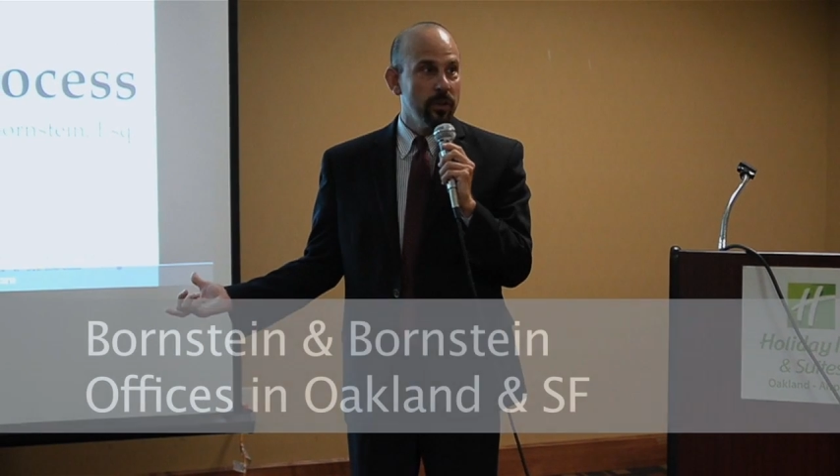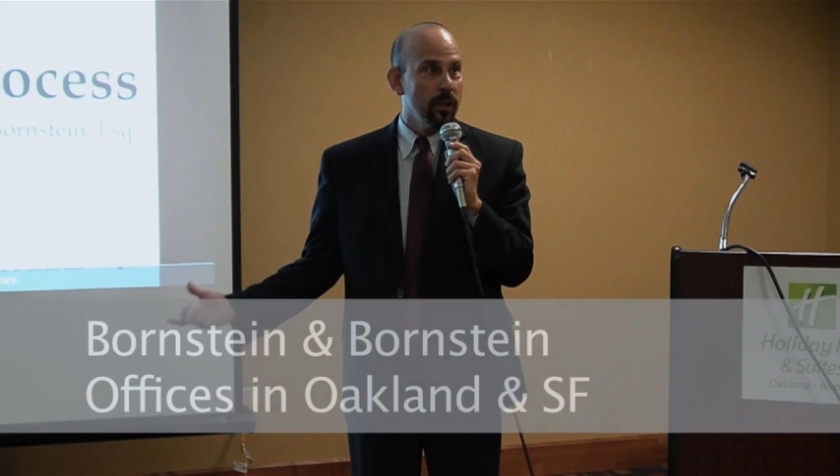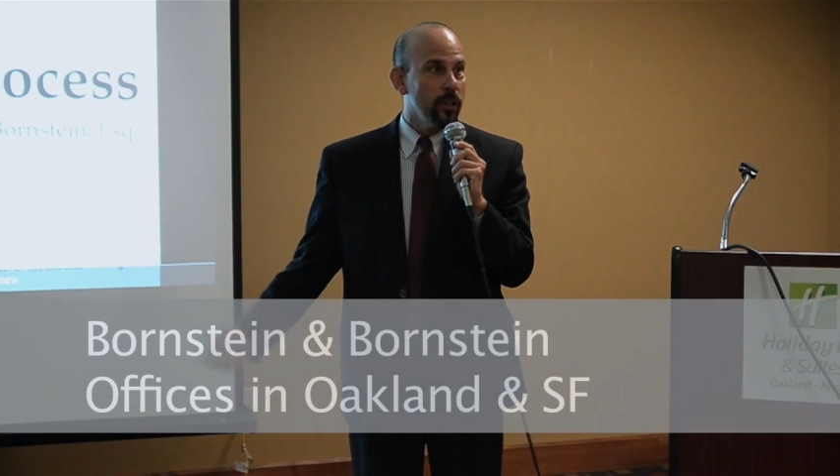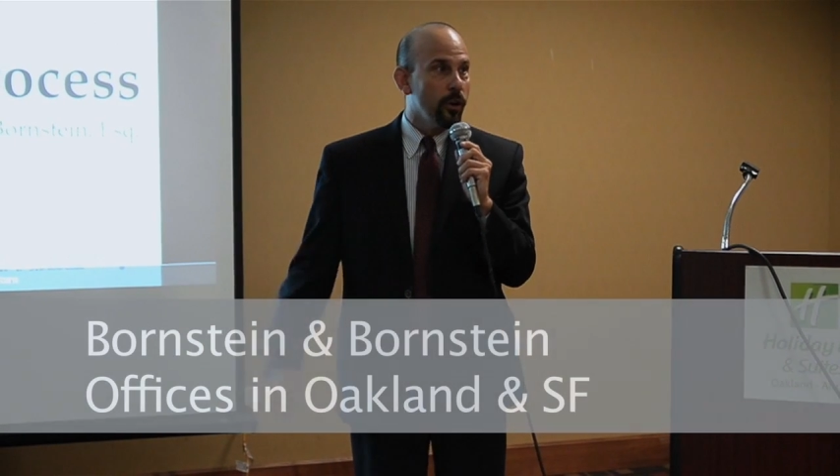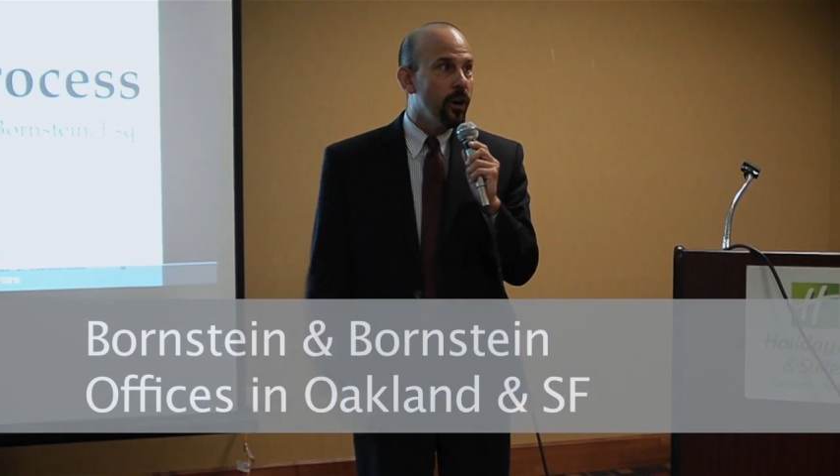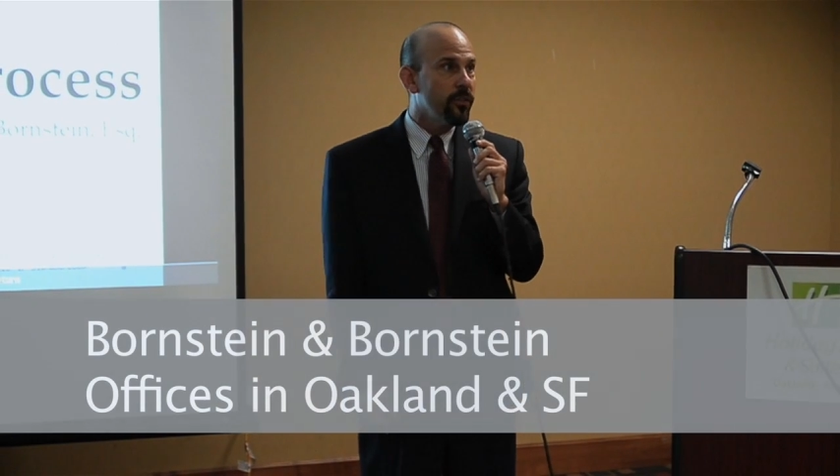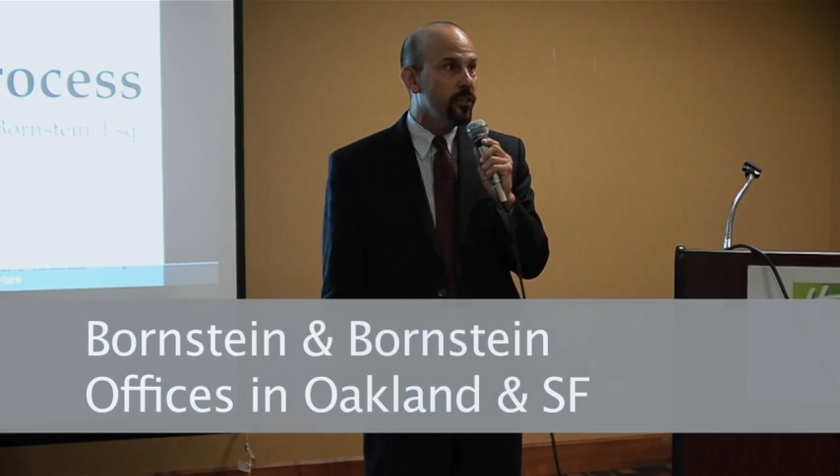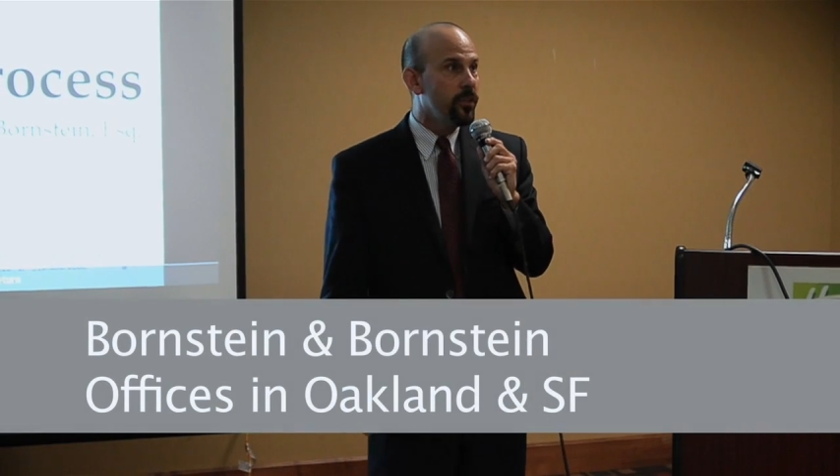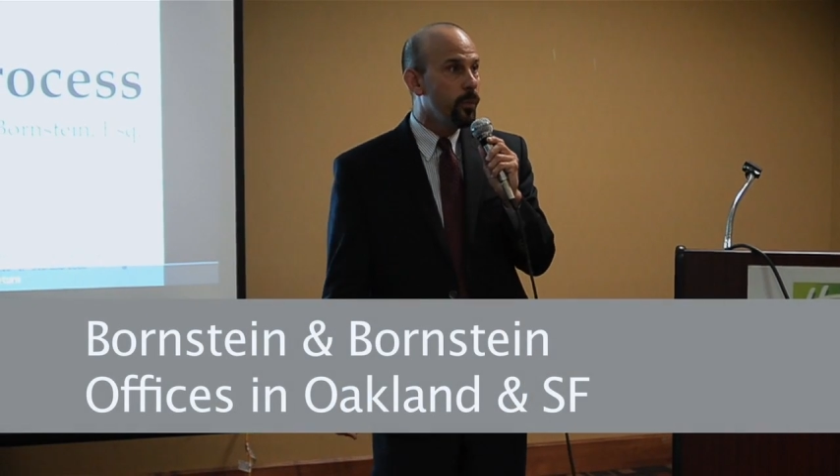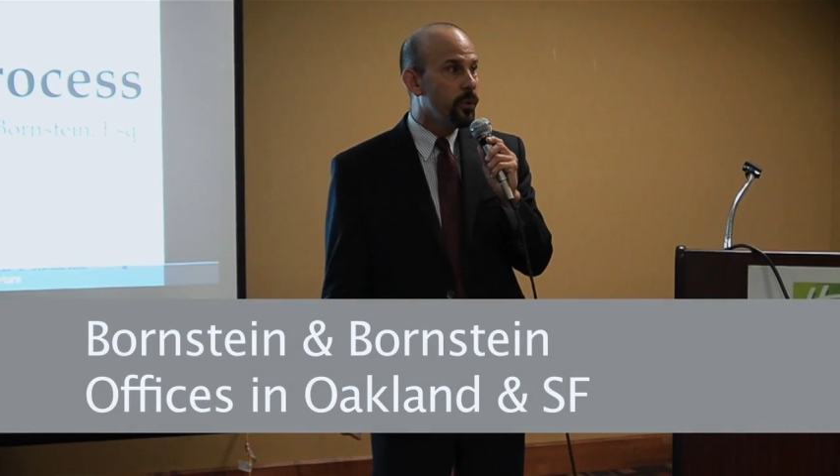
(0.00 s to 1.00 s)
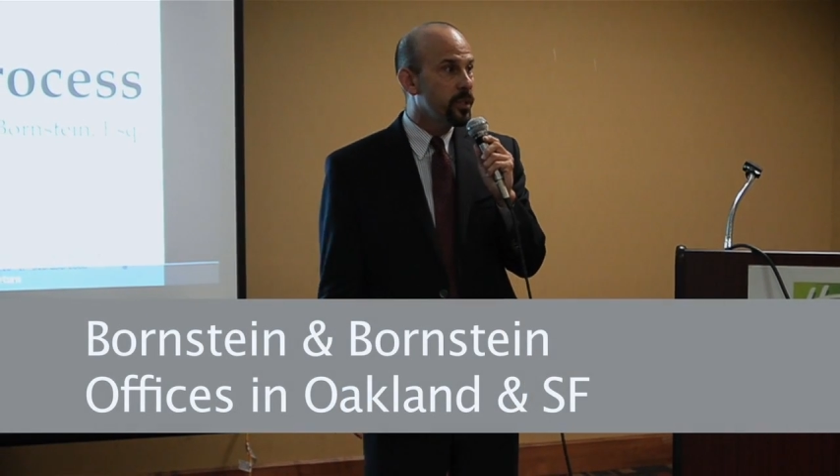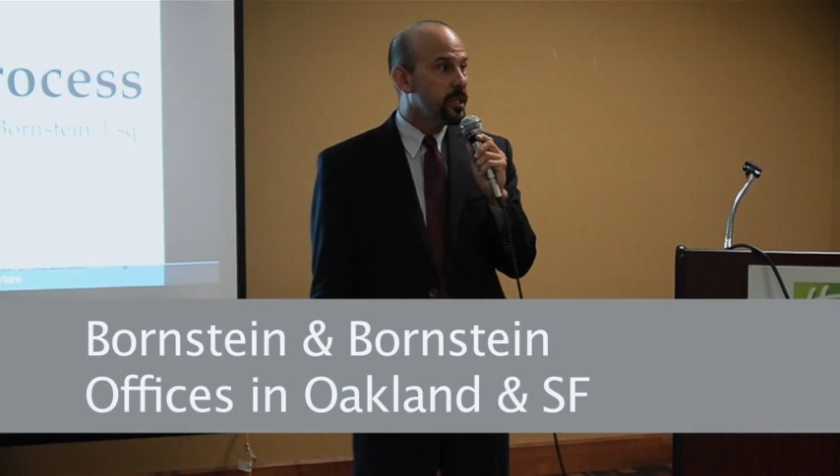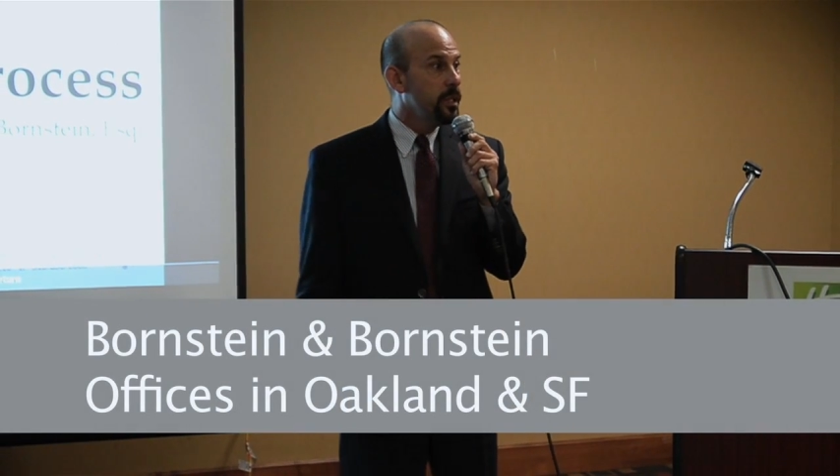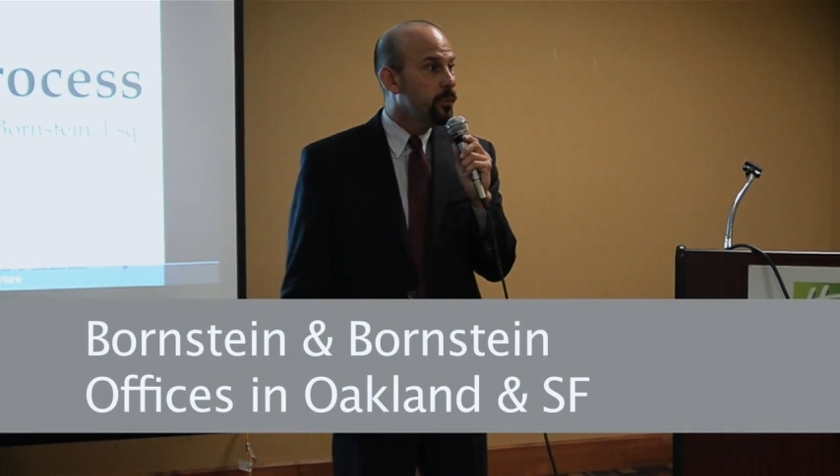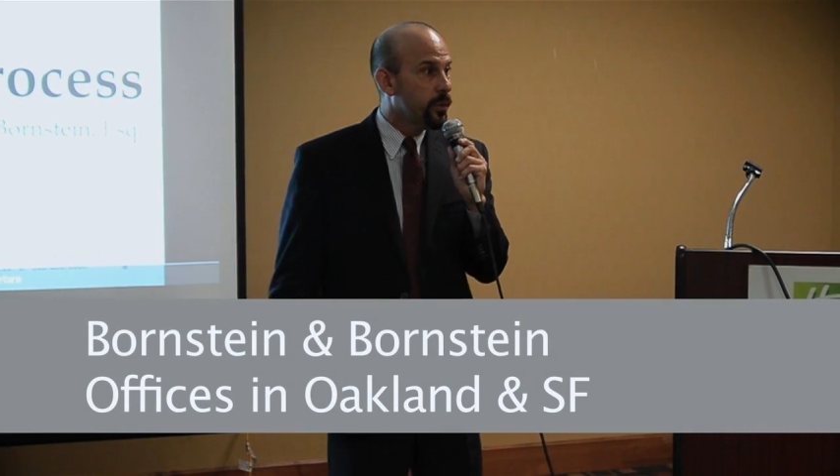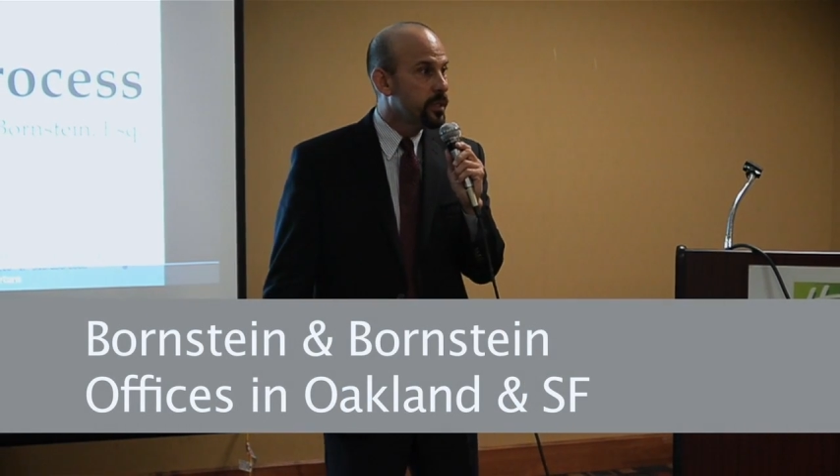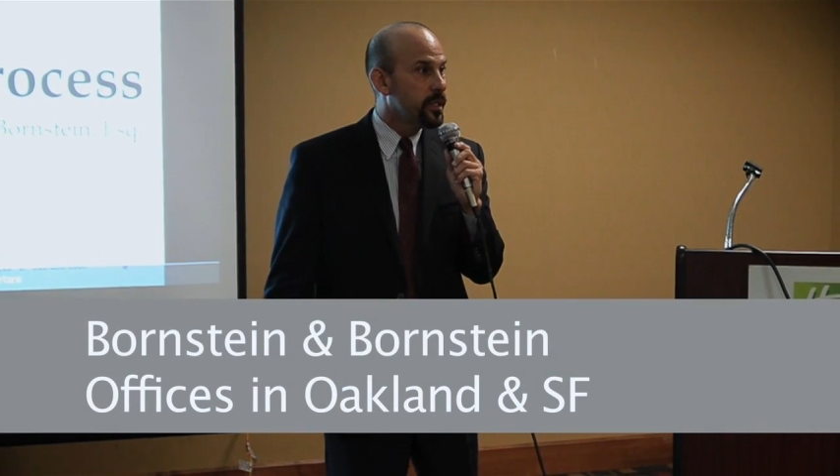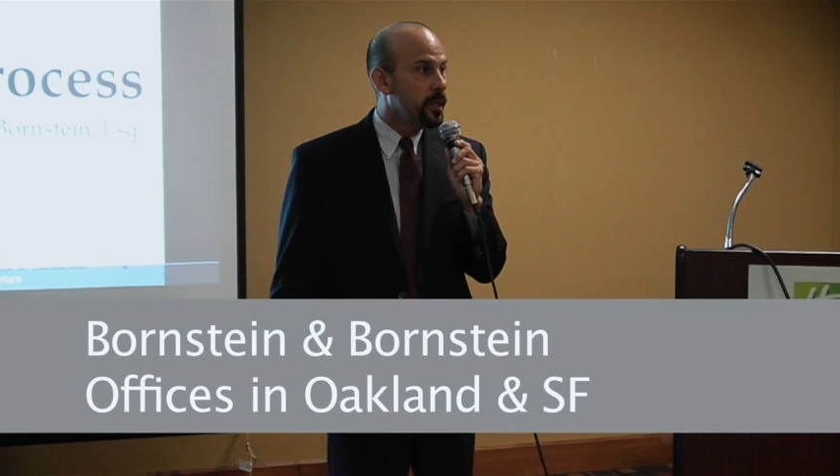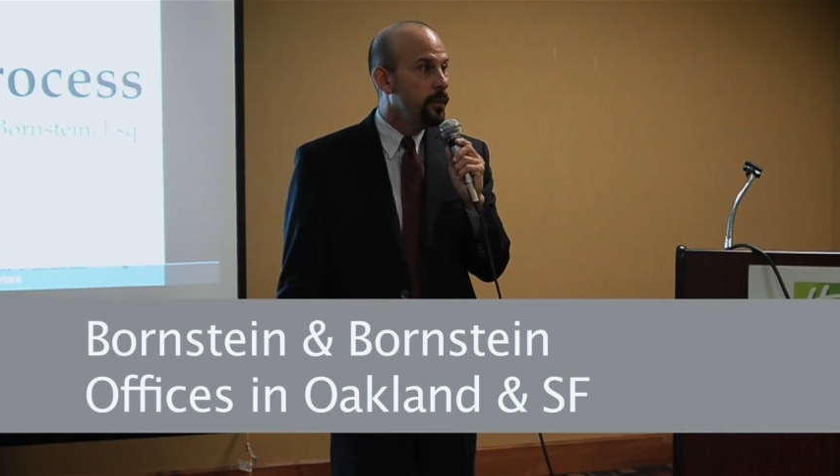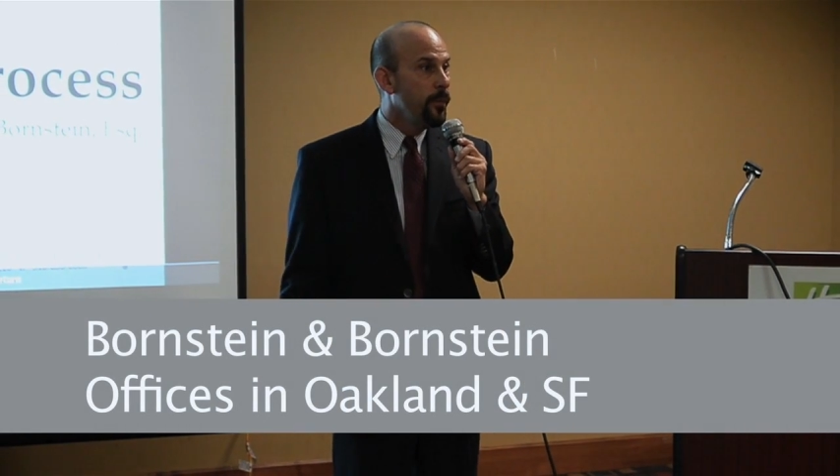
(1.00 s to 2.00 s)
law offices of Bornstein and
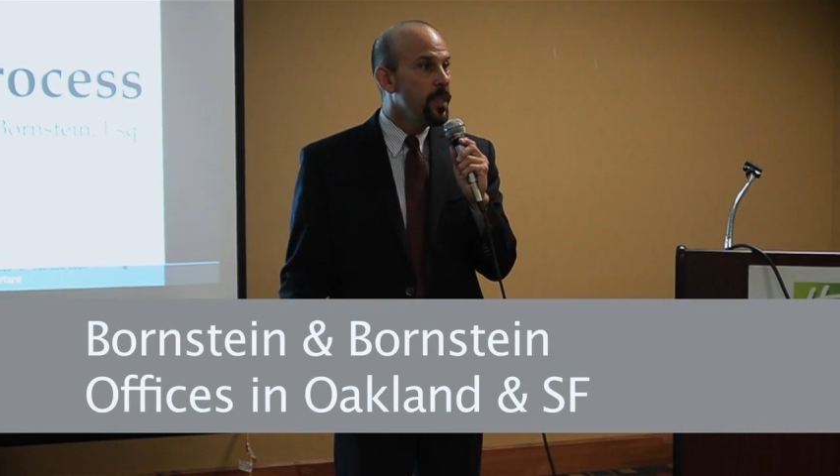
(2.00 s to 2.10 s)
Bornstein.